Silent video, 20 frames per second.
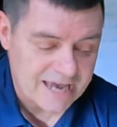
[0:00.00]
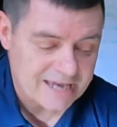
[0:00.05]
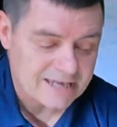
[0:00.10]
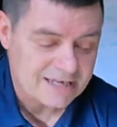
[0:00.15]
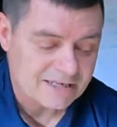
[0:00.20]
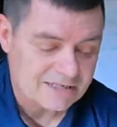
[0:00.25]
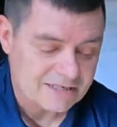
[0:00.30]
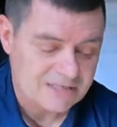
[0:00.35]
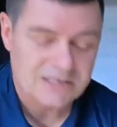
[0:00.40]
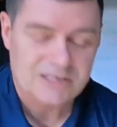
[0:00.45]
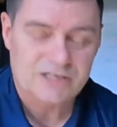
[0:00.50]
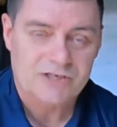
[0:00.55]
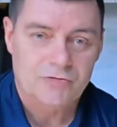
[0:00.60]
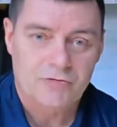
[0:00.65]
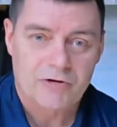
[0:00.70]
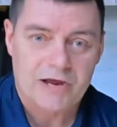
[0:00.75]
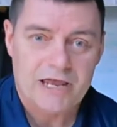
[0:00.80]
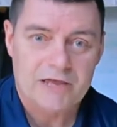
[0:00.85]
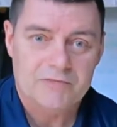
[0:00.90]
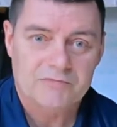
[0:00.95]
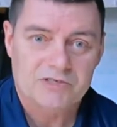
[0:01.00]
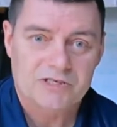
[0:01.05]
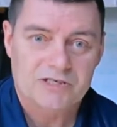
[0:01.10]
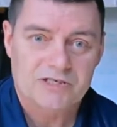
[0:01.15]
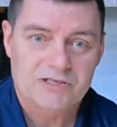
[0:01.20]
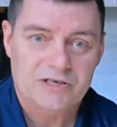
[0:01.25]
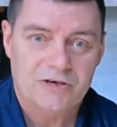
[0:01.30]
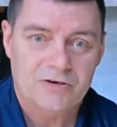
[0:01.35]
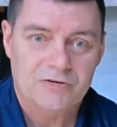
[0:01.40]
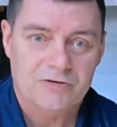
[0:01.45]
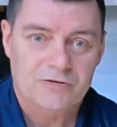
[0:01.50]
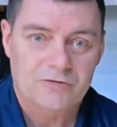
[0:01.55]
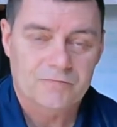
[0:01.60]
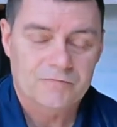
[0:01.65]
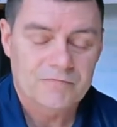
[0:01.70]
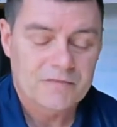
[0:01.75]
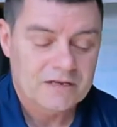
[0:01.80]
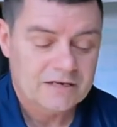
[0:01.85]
86 grams in total.